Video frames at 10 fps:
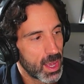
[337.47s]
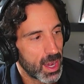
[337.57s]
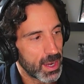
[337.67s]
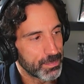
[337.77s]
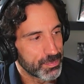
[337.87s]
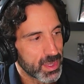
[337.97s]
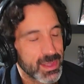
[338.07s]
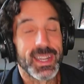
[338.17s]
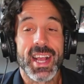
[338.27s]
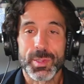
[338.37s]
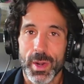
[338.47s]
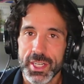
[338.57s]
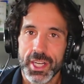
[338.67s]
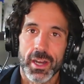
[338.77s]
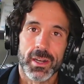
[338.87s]
The next one I
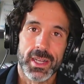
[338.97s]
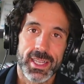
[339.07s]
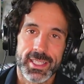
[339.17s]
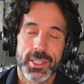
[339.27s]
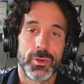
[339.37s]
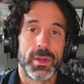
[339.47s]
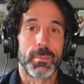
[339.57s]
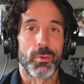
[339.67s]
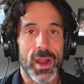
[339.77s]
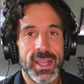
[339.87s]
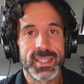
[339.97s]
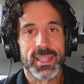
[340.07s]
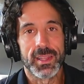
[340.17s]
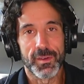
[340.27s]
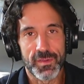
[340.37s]
share is to embrace
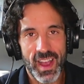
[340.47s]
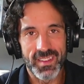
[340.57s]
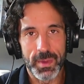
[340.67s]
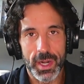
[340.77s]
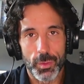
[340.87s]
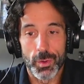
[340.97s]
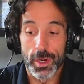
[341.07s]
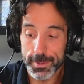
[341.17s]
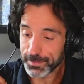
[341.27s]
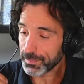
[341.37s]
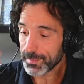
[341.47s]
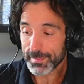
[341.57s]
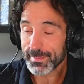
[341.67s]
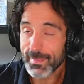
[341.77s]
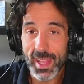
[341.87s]
the 5-minute rule.
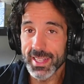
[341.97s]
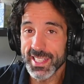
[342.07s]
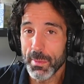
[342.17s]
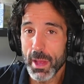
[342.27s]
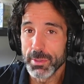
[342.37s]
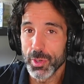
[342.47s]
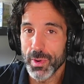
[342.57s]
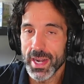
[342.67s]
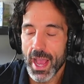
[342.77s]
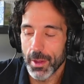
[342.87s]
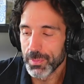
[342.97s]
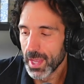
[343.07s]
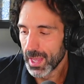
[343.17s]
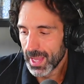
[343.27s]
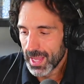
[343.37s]
This is something I'm doing right now.
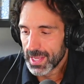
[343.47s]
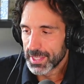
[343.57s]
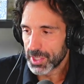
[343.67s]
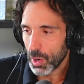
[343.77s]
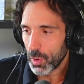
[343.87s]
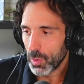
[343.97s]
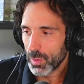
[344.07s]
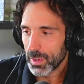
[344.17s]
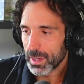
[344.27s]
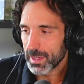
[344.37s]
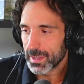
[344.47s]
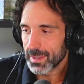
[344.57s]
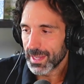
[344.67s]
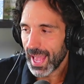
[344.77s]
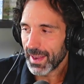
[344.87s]
So
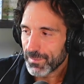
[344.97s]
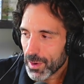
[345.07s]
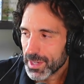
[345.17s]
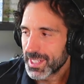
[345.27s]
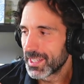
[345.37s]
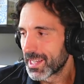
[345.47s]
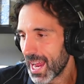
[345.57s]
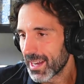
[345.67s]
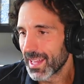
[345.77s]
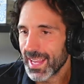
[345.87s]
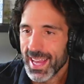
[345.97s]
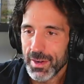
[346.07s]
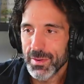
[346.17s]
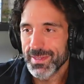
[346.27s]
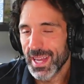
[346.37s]
at first you kind of like, I don't